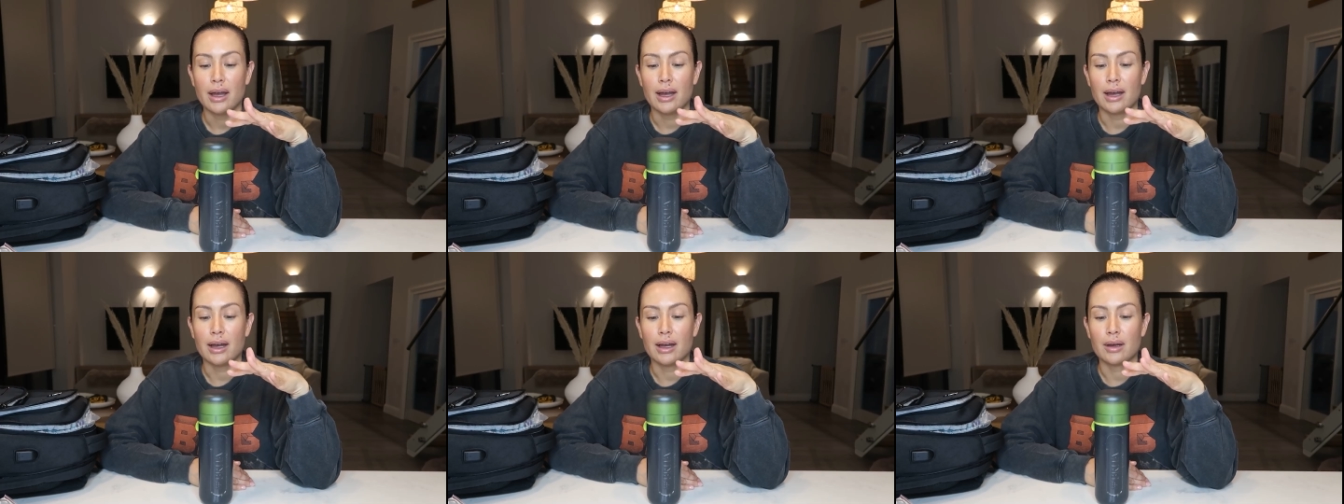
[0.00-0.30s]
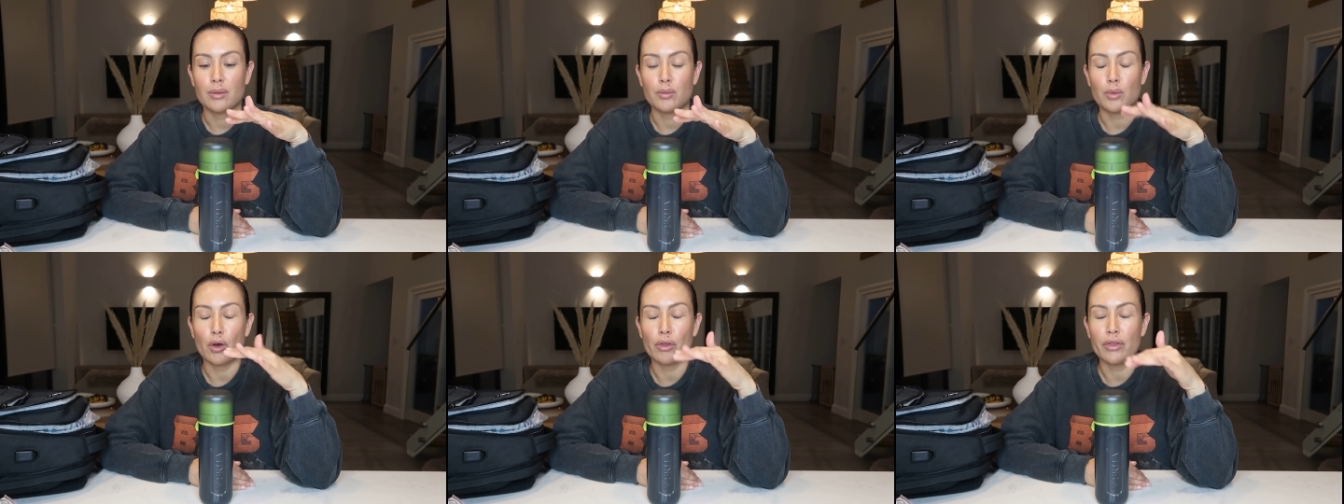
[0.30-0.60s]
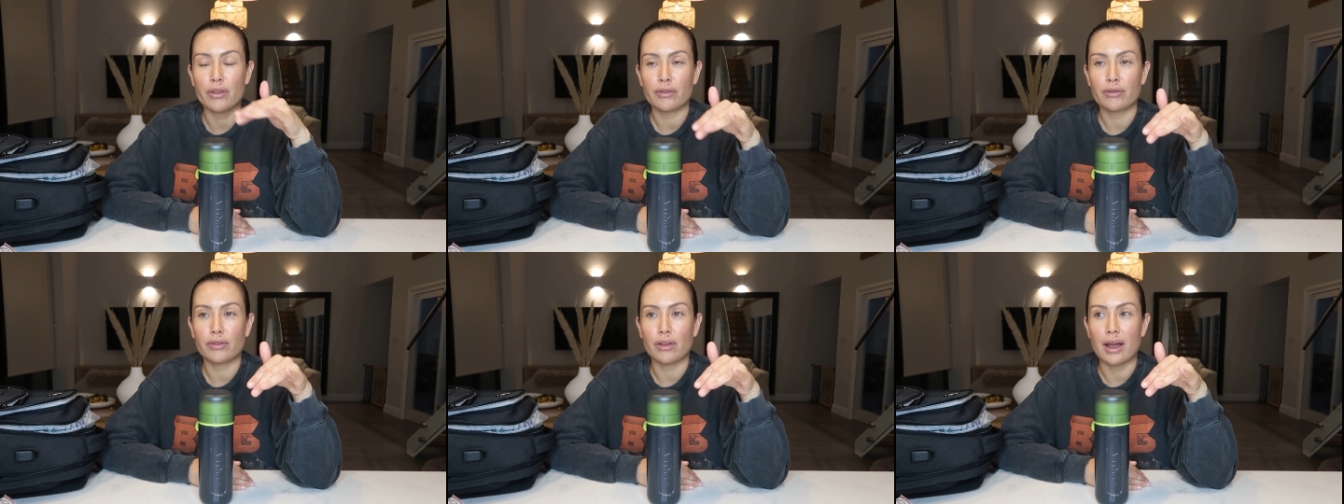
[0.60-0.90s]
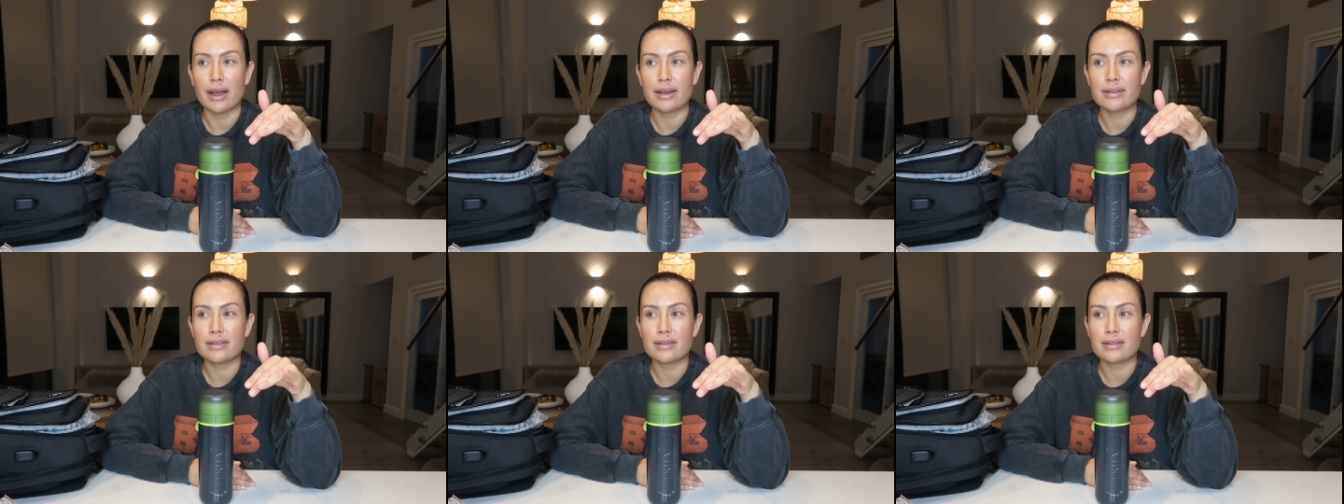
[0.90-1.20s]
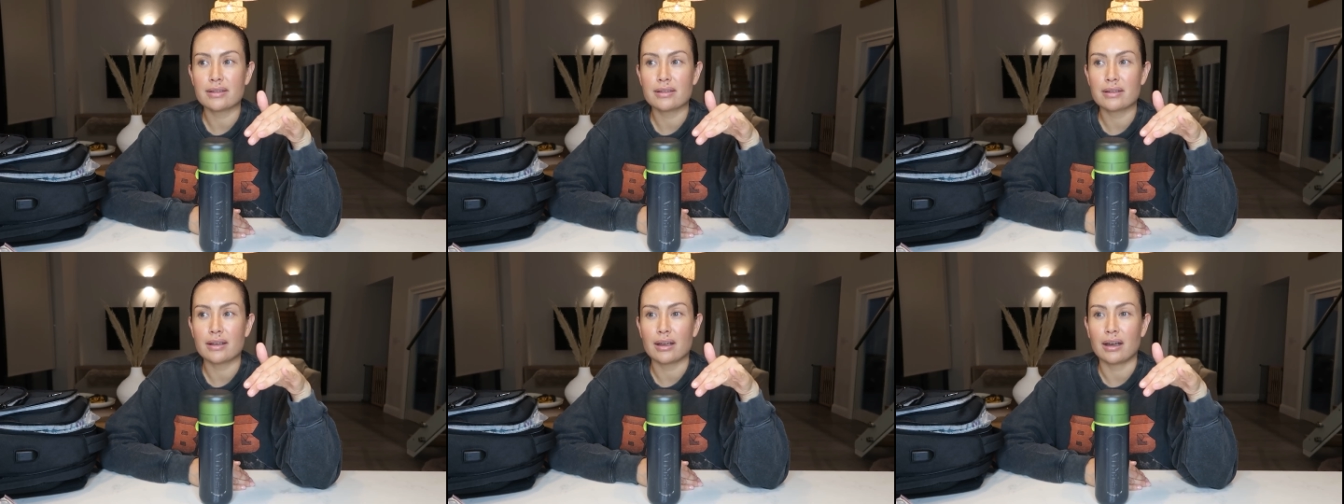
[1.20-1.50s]
On the
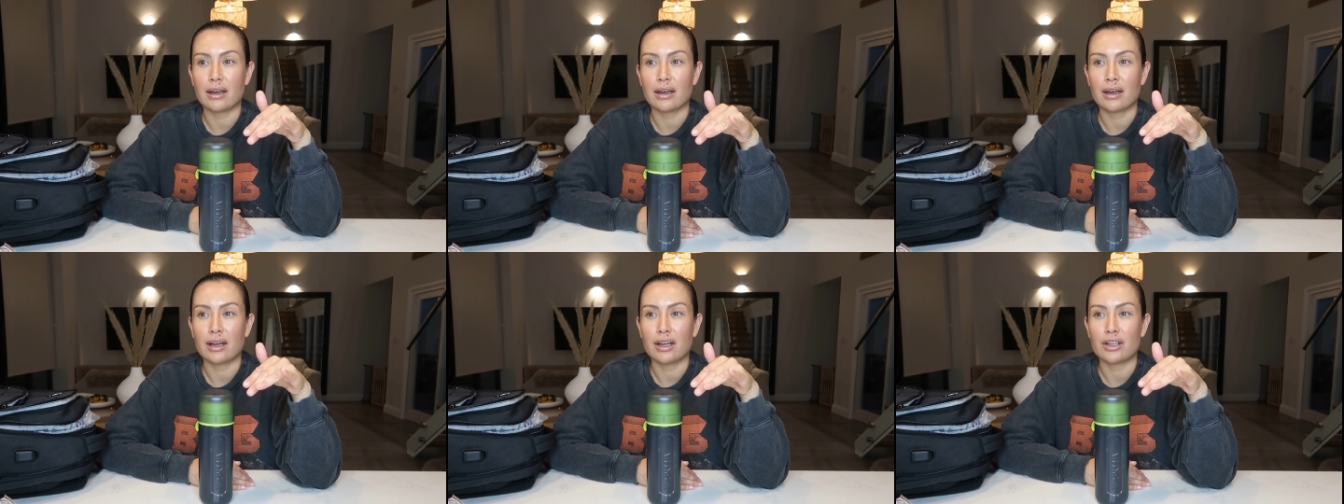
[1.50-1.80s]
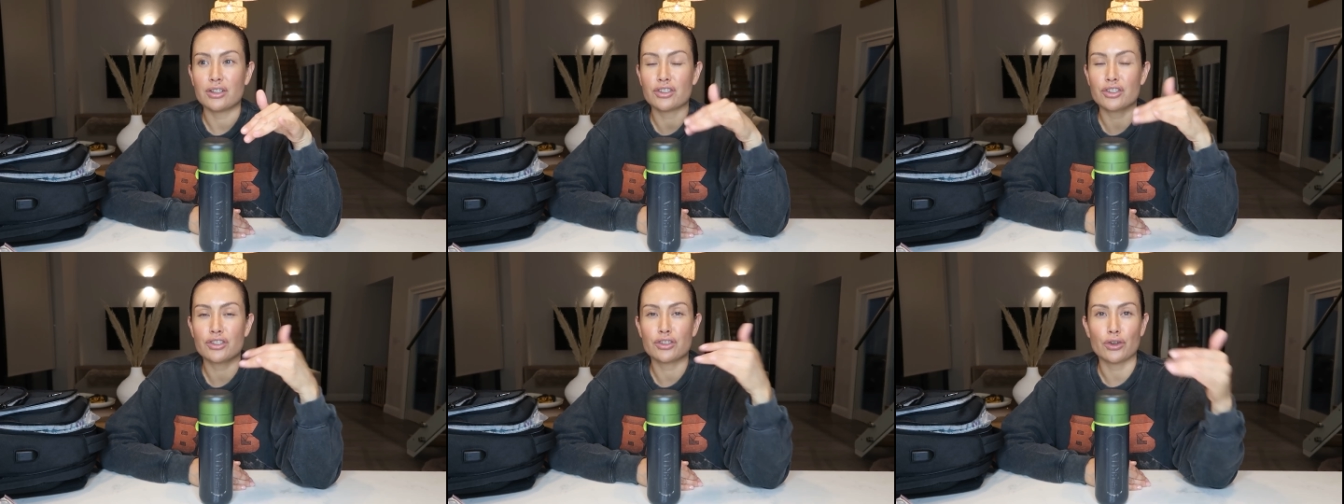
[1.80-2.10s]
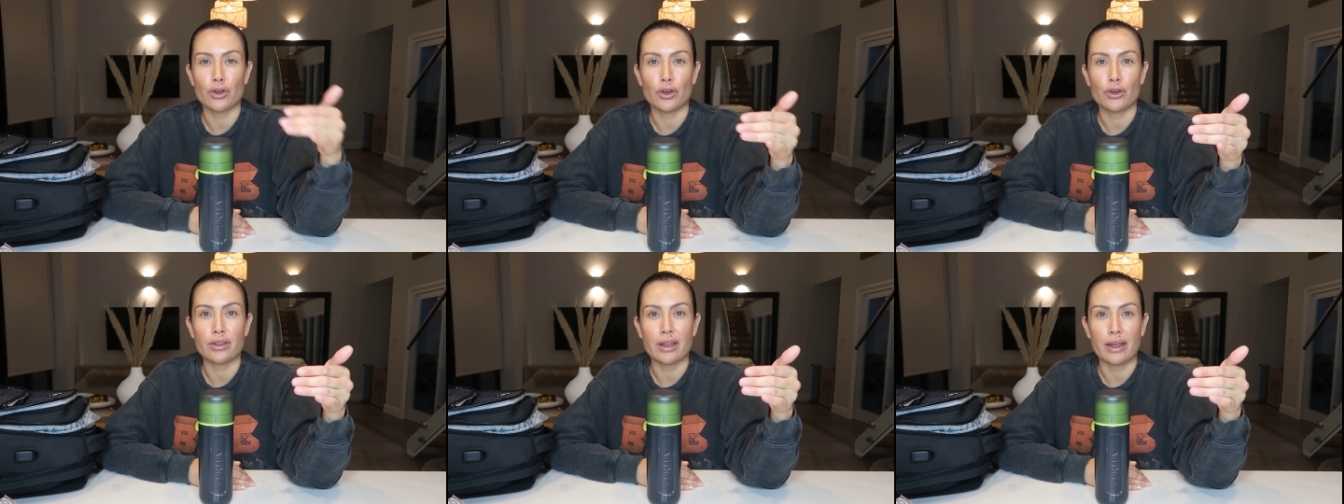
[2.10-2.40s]
flights, just know